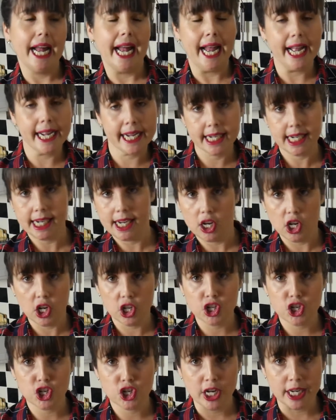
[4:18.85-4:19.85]
Agony
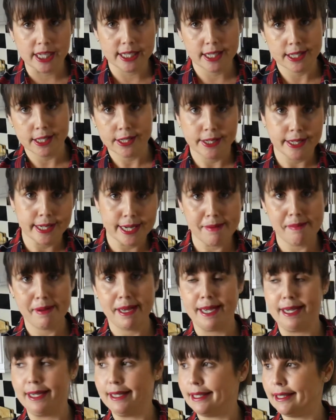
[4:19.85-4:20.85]
Aunt Shazza's got your
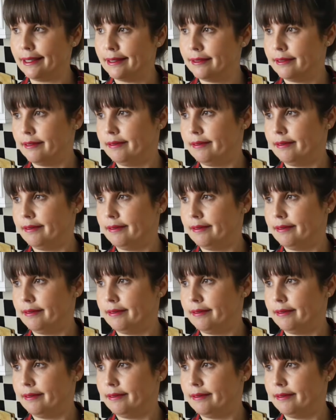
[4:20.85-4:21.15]
back.